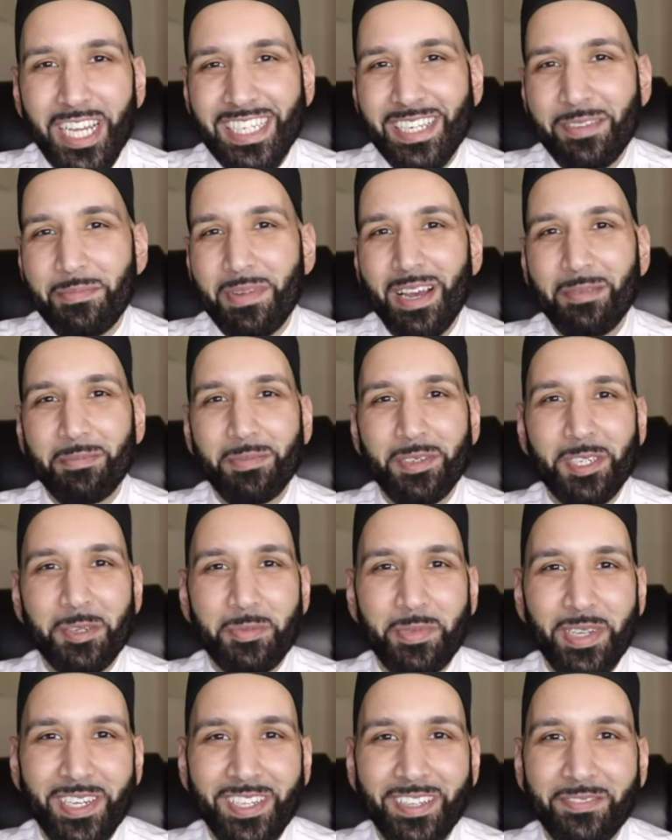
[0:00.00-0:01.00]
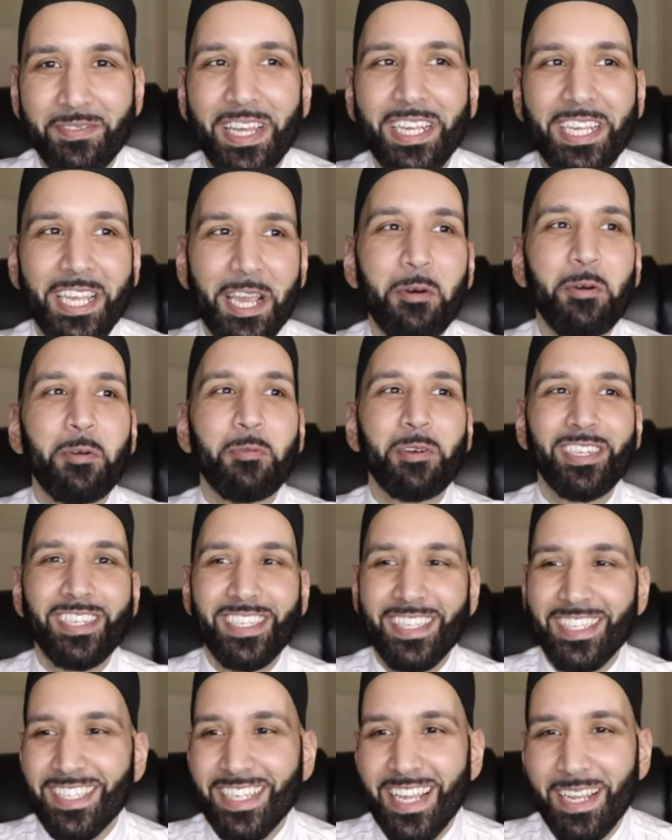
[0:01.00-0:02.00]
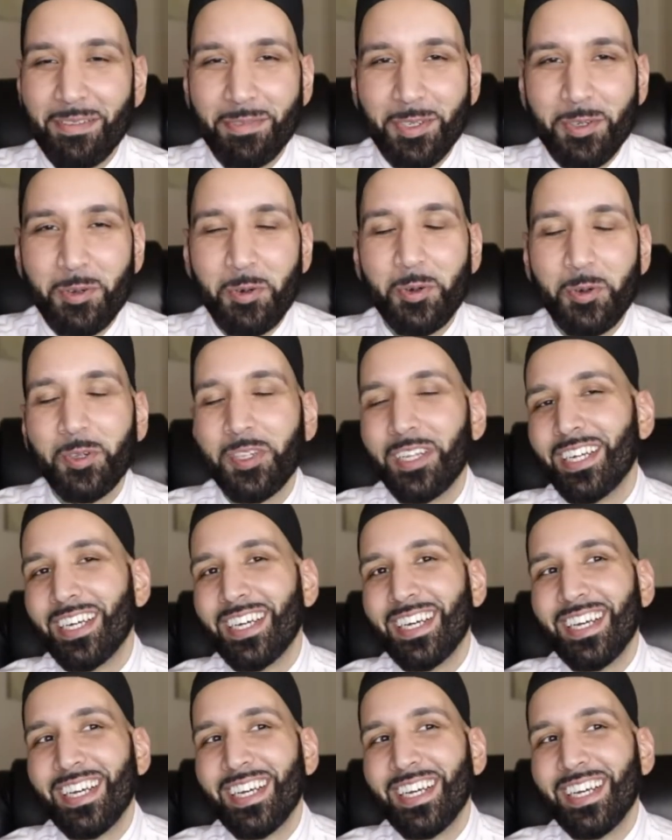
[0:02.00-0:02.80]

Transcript: as Imam Jameel, I'm like, yeah, we went to the same school.